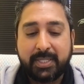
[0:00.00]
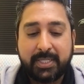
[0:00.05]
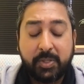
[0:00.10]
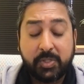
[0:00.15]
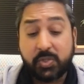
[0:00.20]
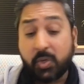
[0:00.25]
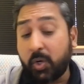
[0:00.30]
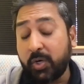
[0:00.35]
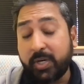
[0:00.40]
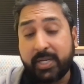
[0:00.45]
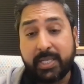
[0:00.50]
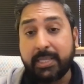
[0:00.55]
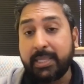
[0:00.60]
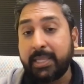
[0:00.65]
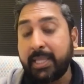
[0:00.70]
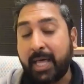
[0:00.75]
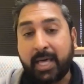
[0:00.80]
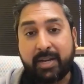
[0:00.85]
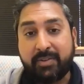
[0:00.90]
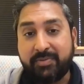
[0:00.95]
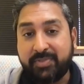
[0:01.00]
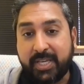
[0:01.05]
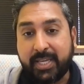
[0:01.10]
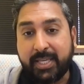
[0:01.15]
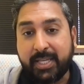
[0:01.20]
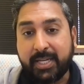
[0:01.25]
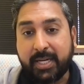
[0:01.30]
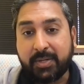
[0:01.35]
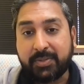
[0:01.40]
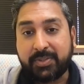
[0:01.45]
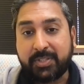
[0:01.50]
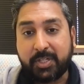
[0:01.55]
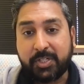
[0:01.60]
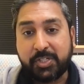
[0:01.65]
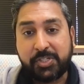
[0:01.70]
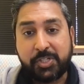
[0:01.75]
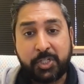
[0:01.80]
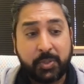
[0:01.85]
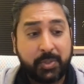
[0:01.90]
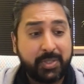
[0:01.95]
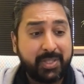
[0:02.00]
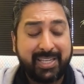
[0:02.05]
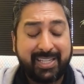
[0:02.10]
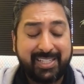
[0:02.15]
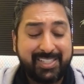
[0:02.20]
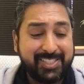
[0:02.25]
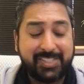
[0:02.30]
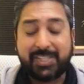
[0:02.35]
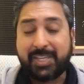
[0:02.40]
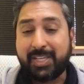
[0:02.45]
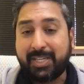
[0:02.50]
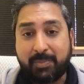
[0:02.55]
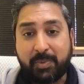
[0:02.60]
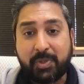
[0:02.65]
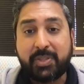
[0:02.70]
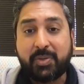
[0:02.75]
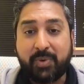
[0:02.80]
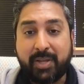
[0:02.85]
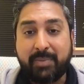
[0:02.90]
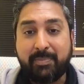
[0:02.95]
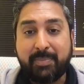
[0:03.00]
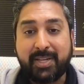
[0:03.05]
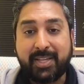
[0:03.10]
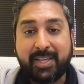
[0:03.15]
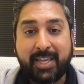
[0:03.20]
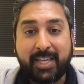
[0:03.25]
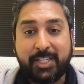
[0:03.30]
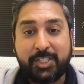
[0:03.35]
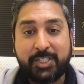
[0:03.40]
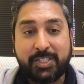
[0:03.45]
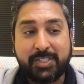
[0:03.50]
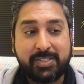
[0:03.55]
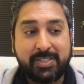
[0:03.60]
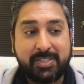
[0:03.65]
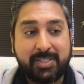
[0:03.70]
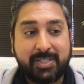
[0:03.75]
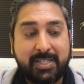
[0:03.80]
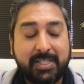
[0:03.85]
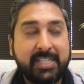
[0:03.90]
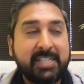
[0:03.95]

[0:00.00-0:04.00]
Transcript: There's already a lot of data out there showing that just getting them on the right medications,